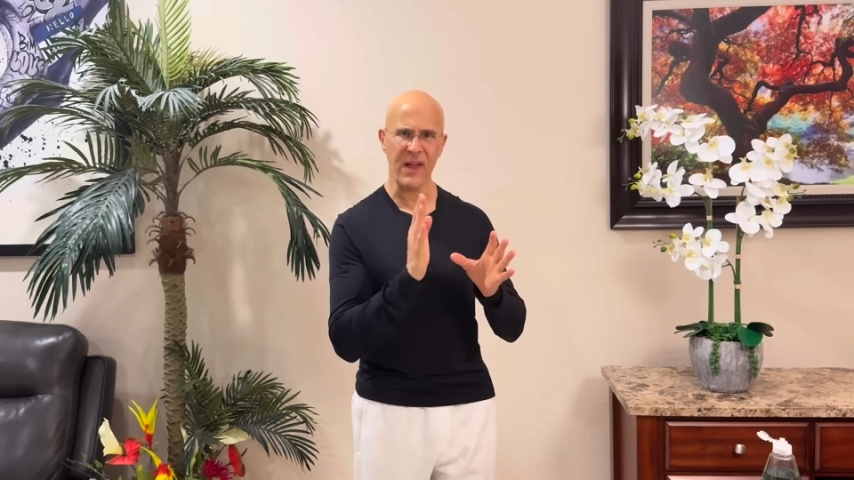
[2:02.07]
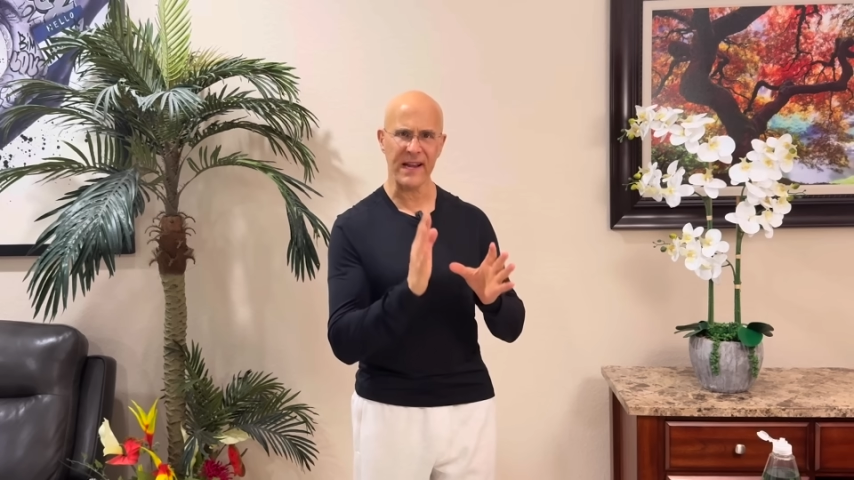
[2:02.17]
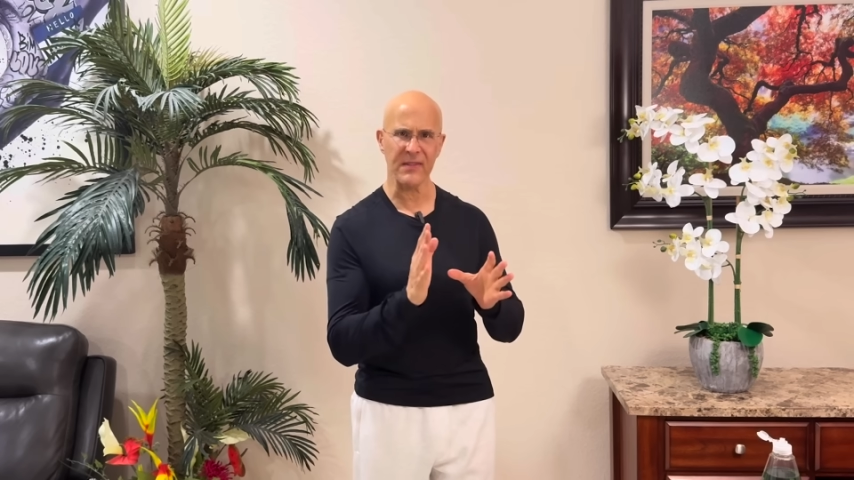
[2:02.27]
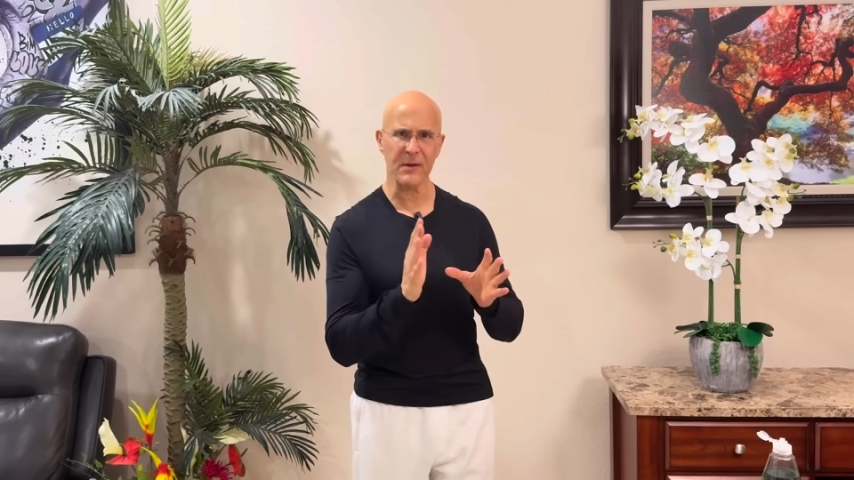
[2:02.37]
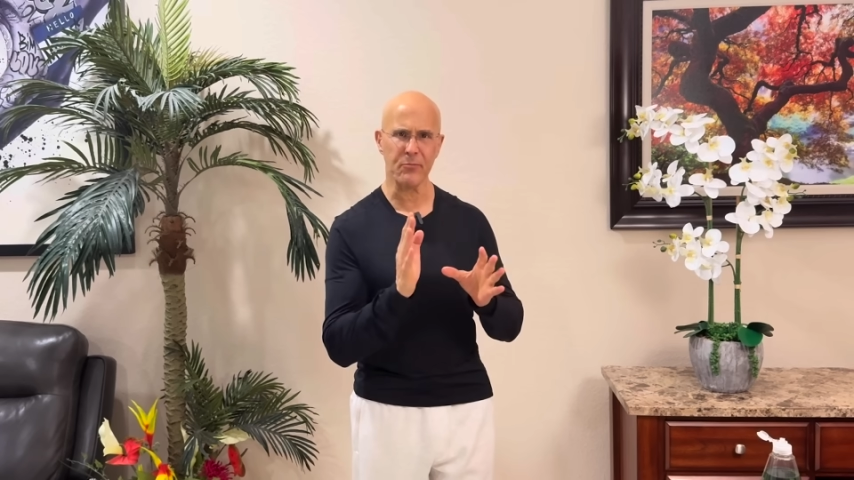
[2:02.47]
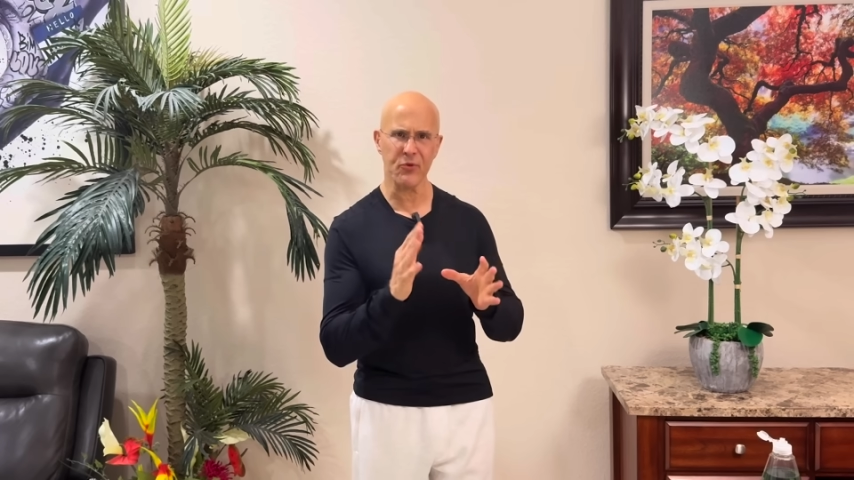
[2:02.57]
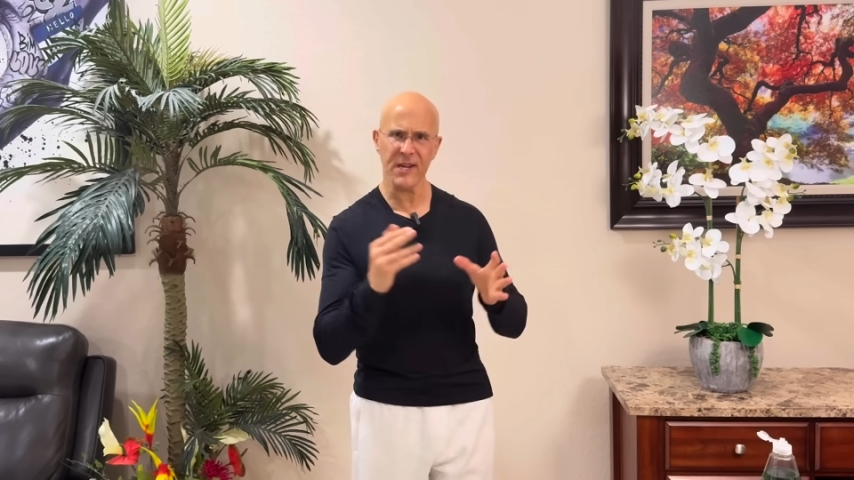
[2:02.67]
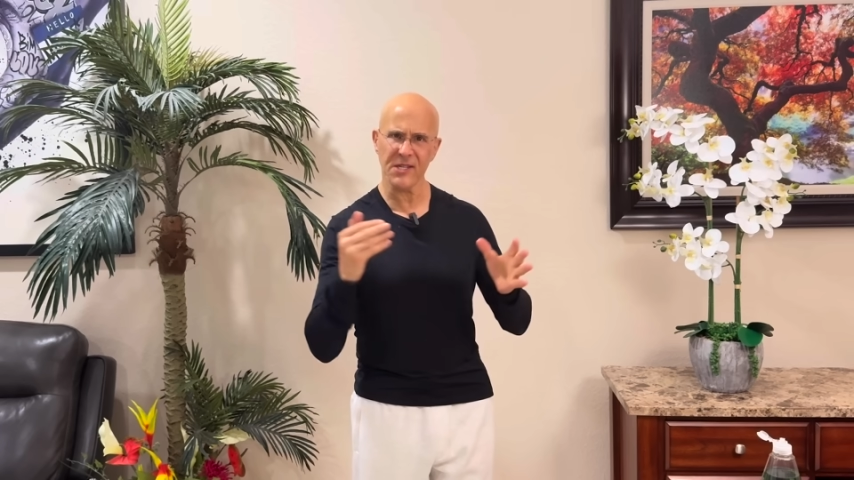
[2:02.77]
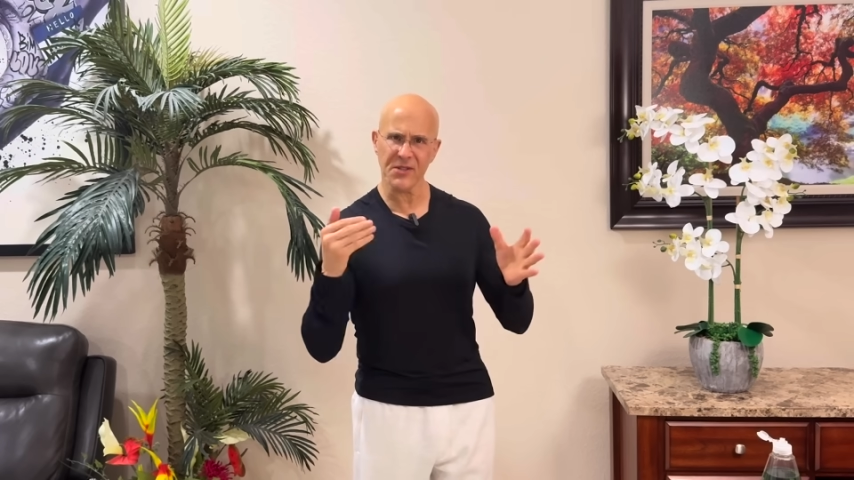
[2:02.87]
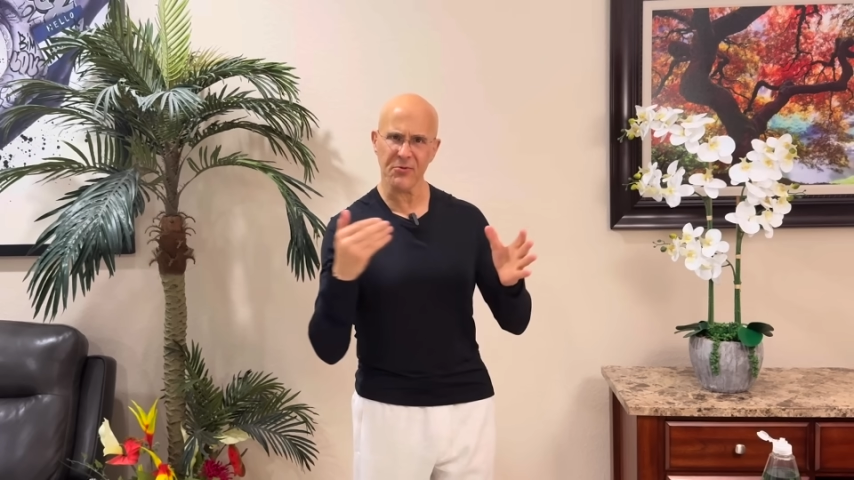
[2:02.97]
letting the
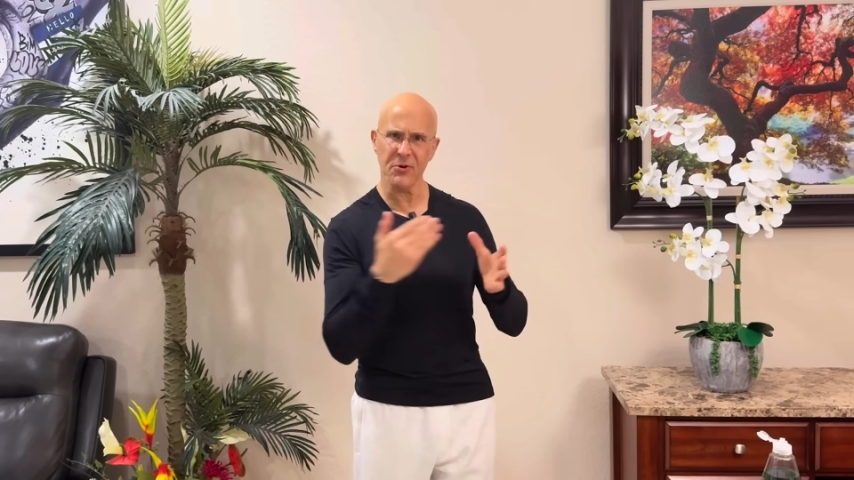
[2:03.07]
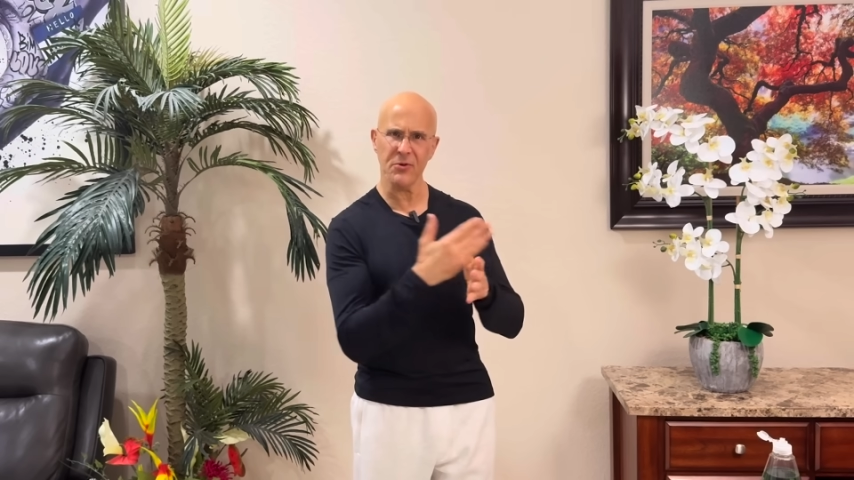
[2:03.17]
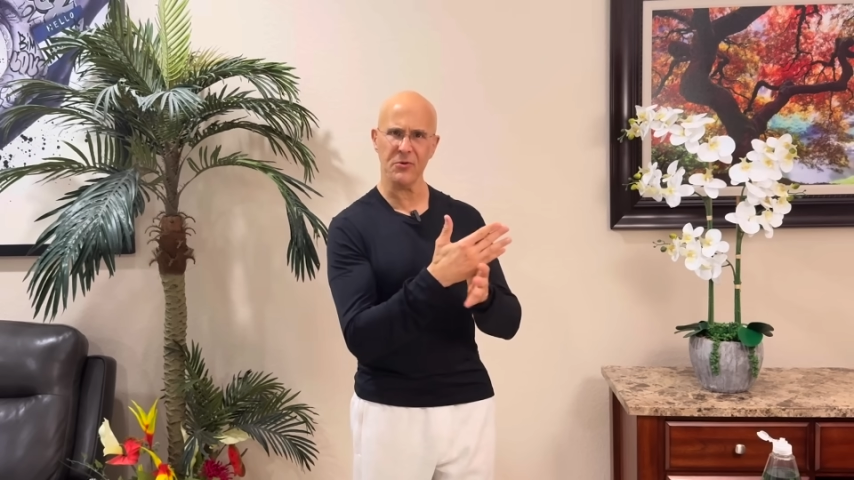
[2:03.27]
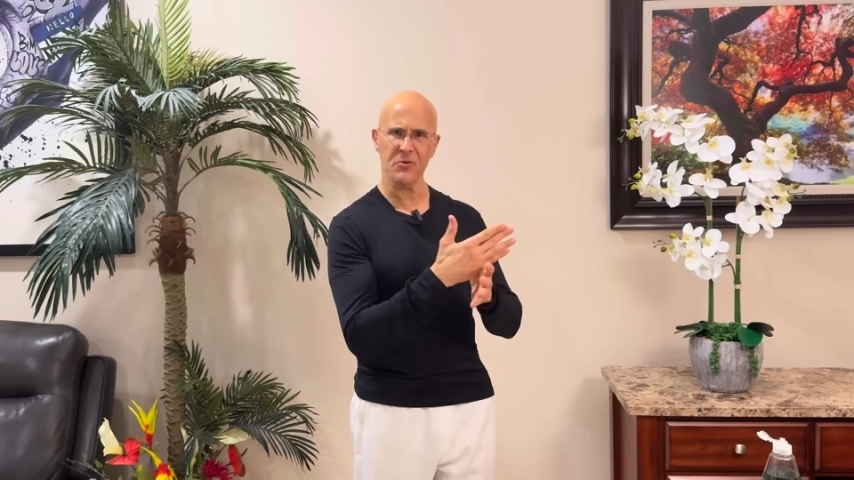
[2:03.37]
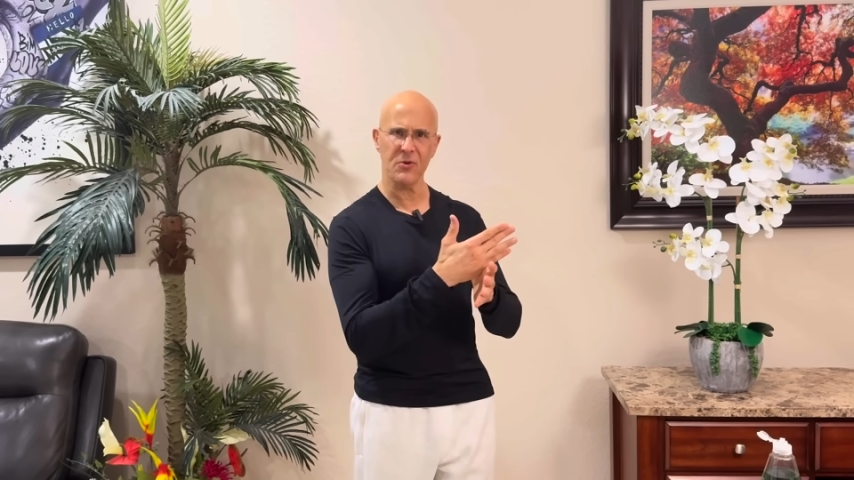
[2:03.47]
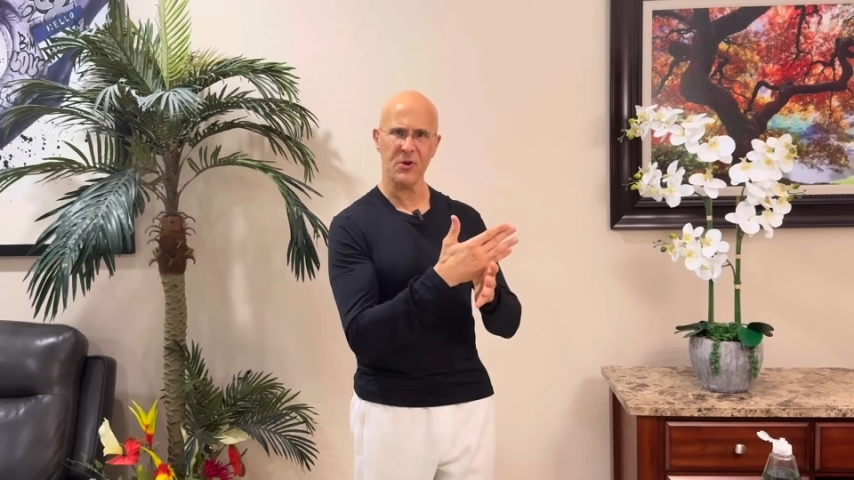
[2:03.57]
breeze through.